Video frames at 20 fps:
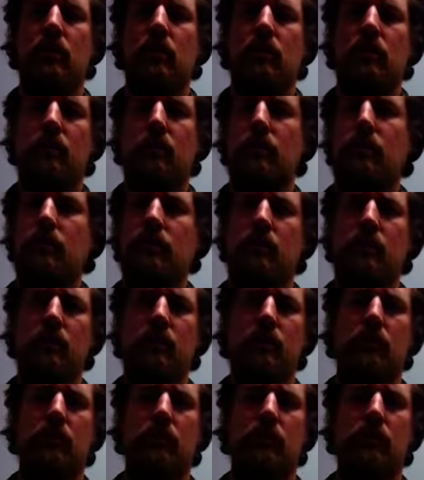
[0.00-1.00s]

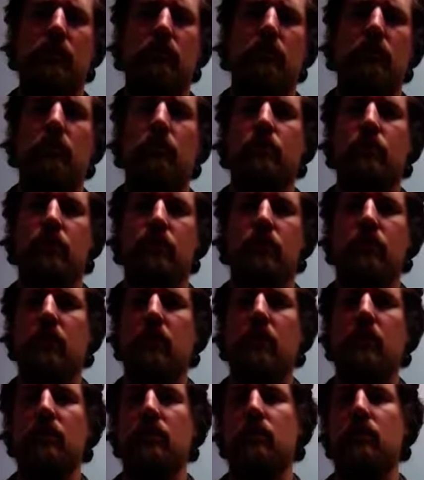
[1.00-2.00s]
sixty to seventy
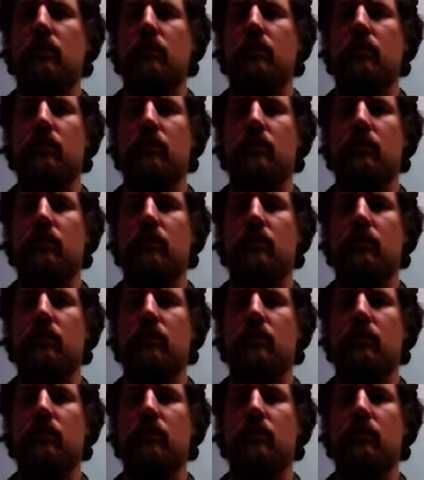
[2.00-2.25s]
percent.